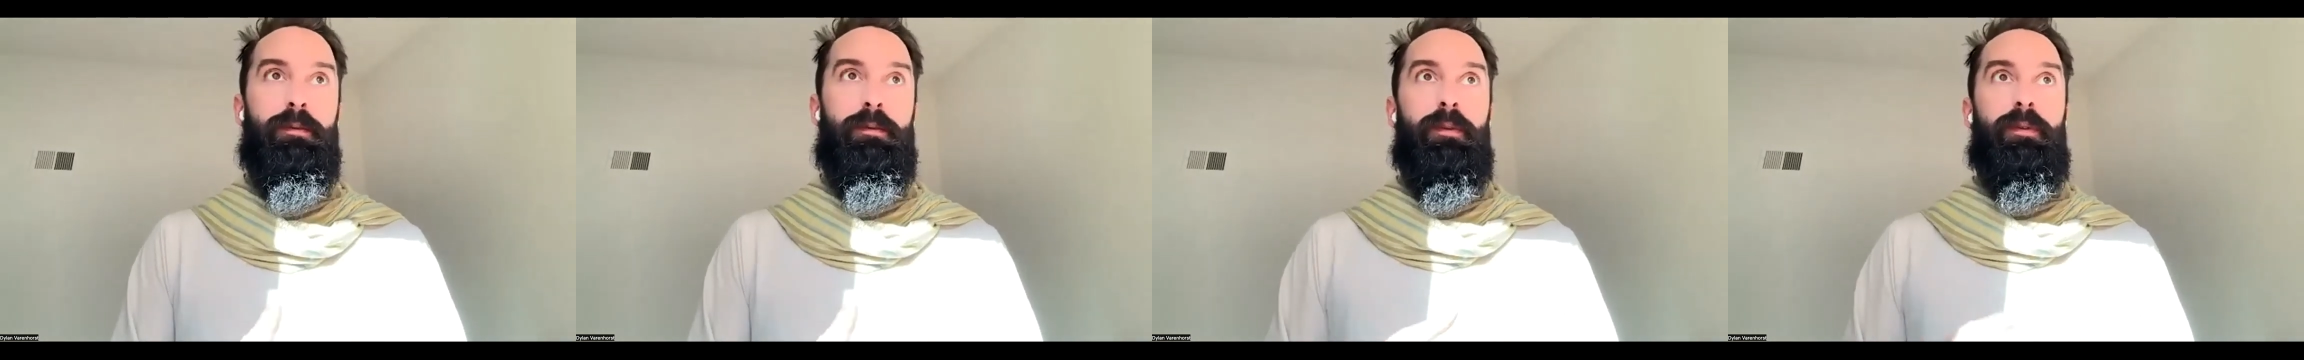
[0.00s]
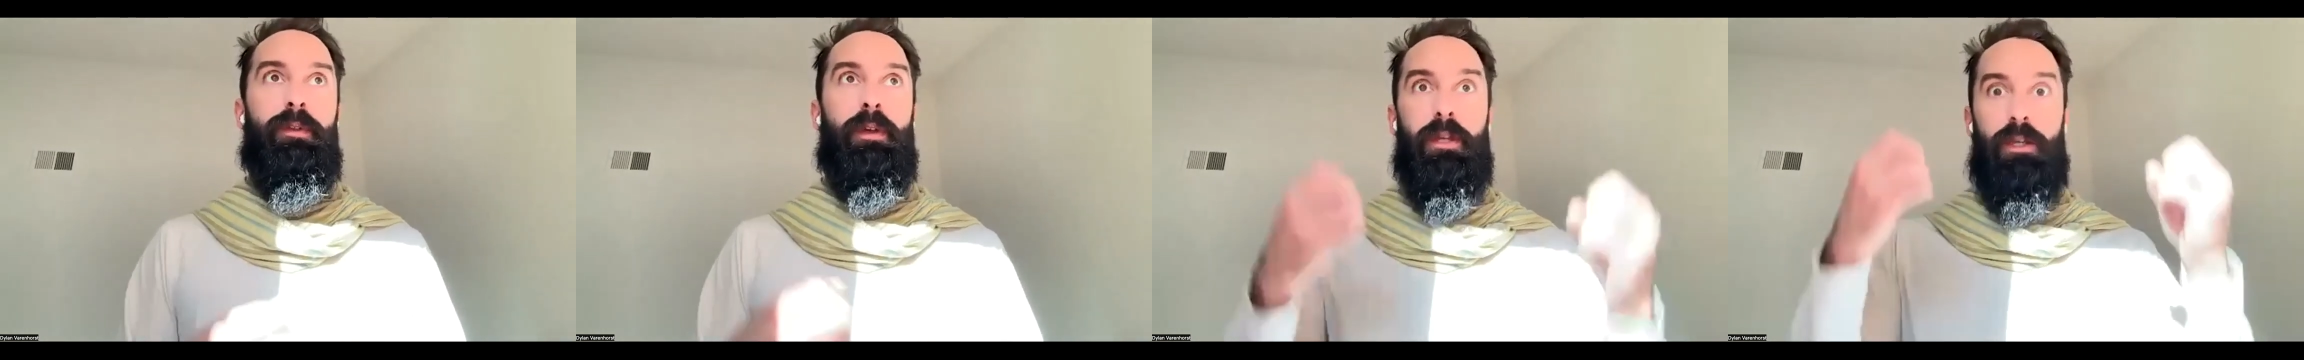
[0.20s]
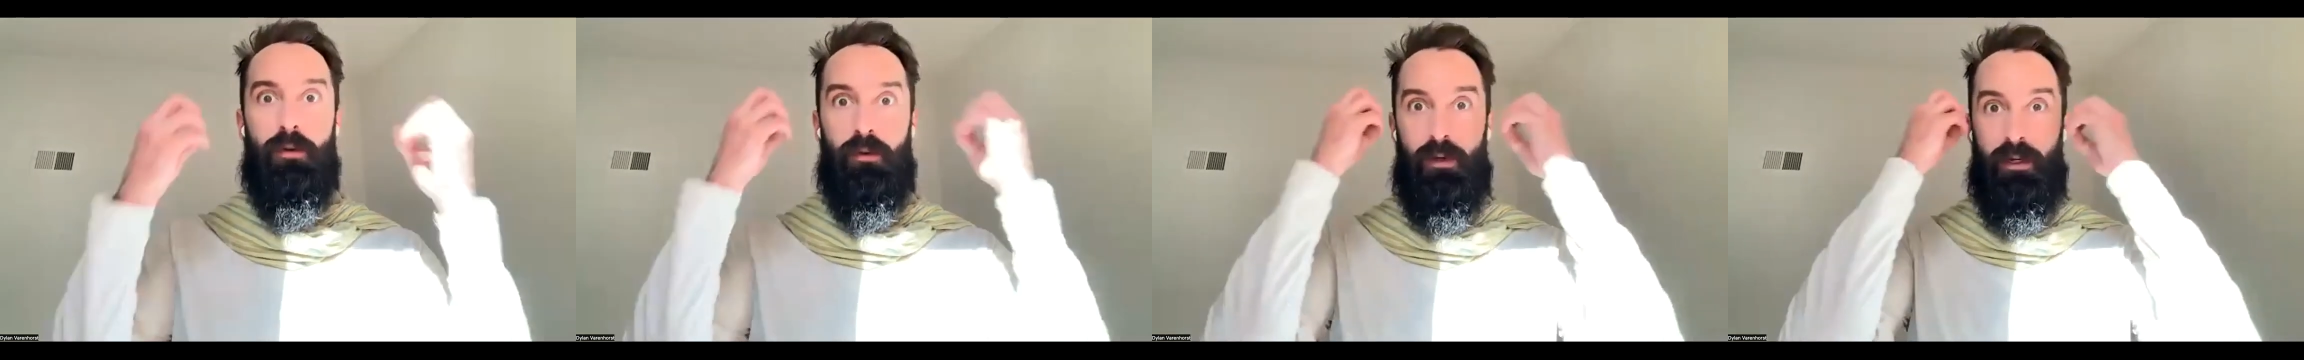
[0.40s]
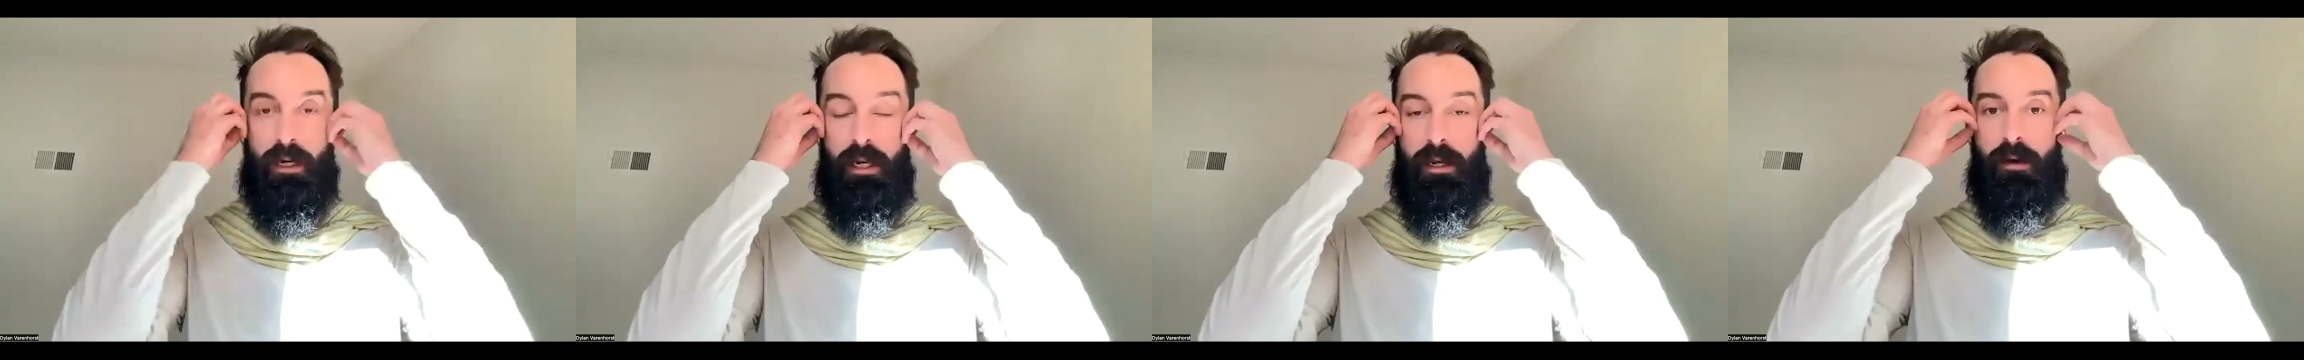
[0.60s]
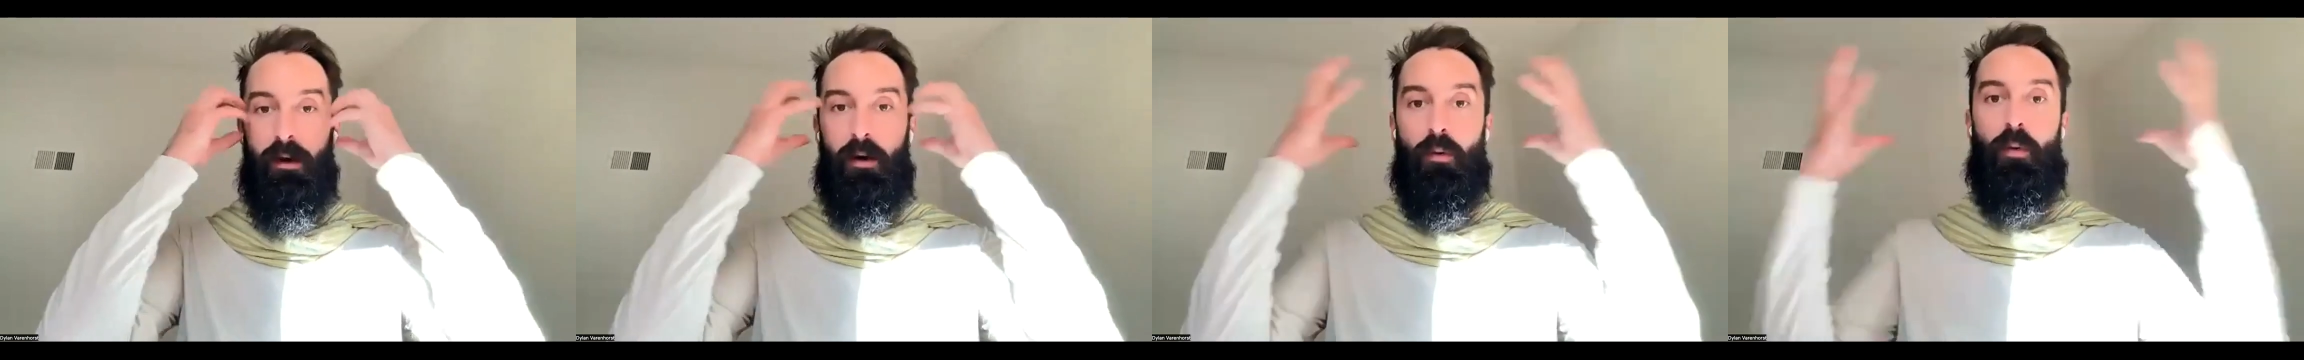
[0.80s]
with a
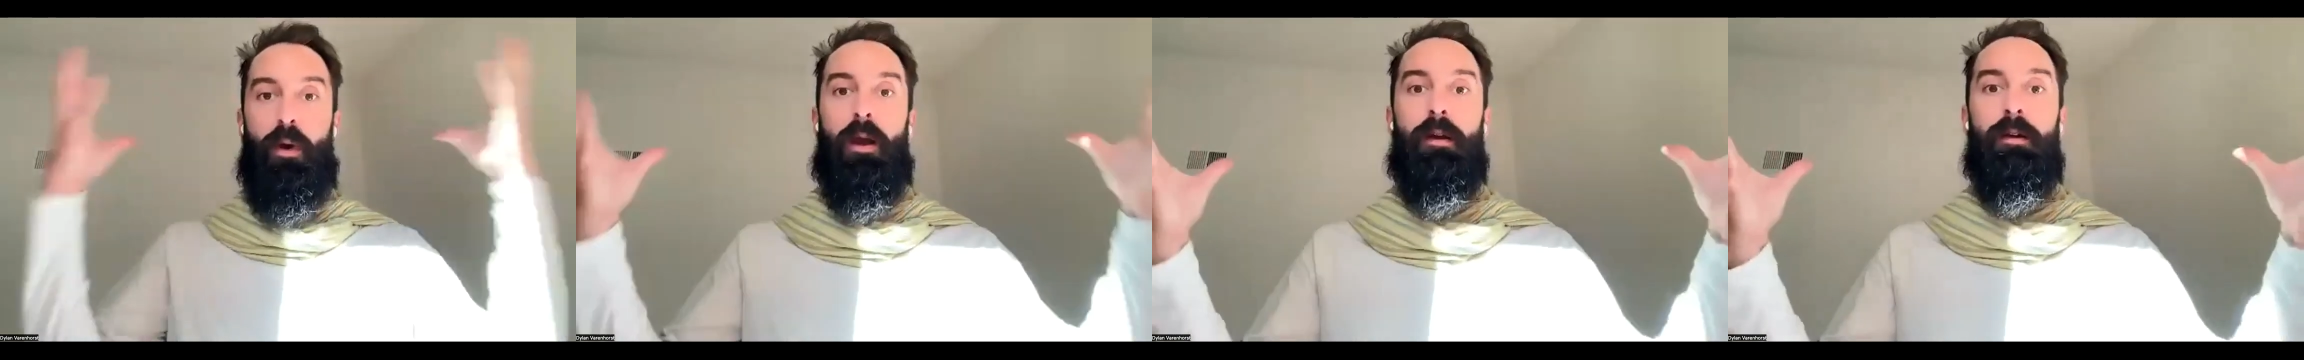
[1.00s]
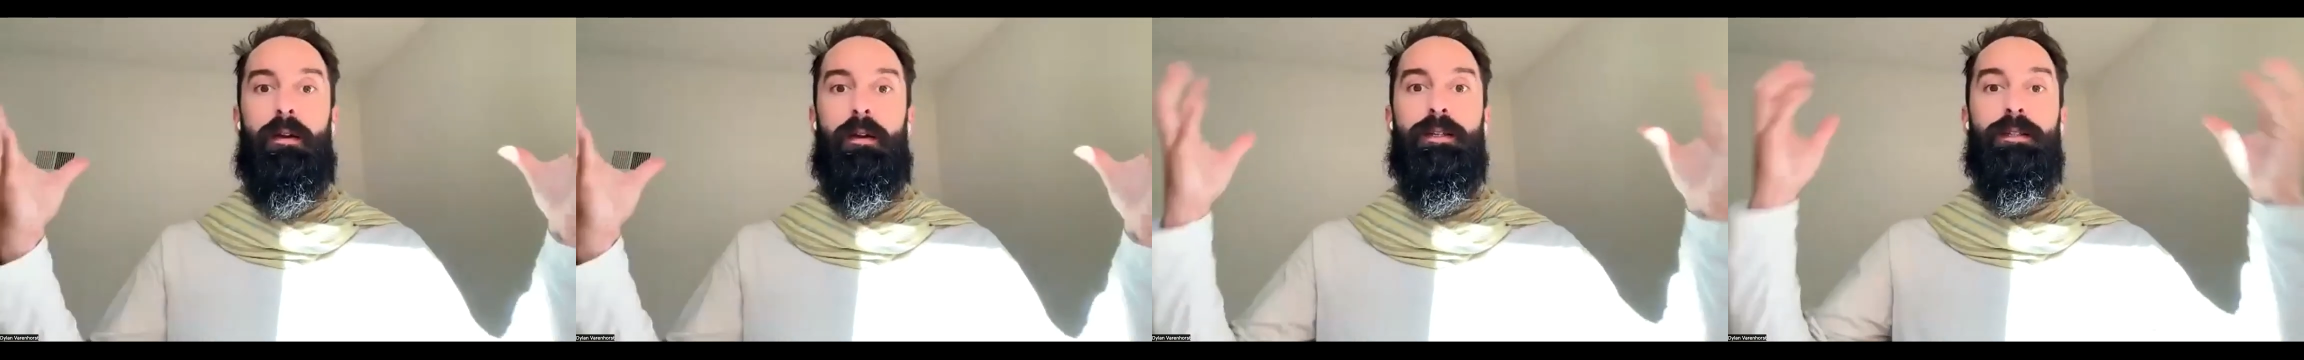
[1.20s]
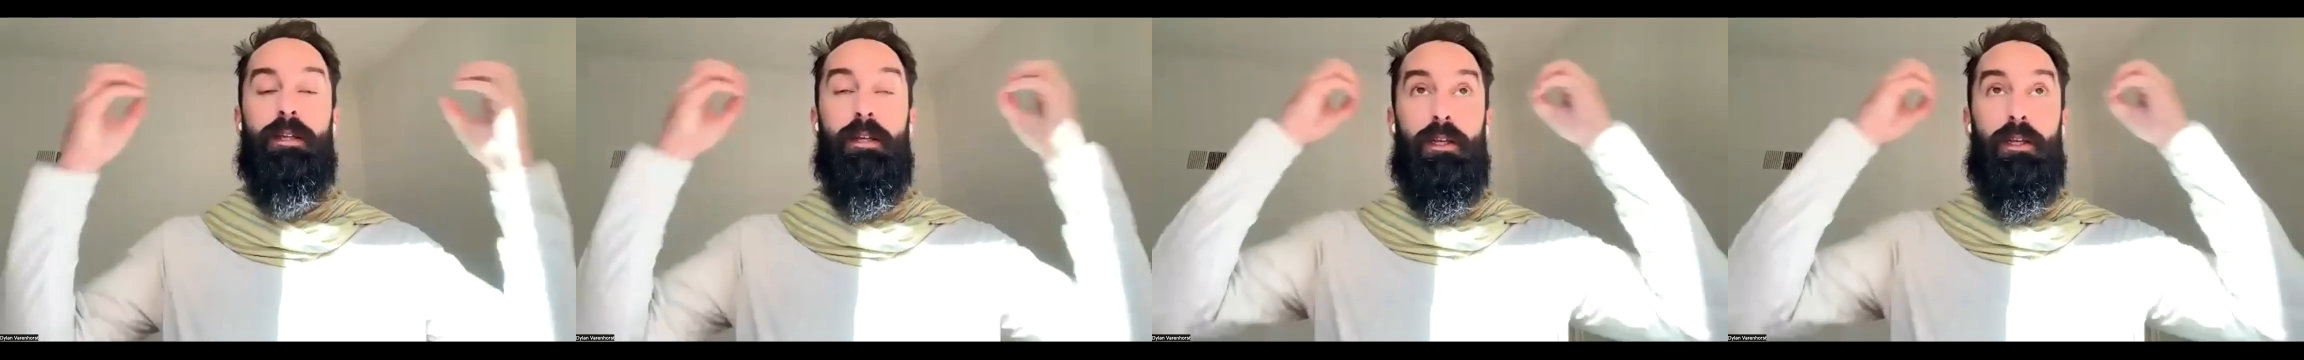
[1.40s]
unique awareness,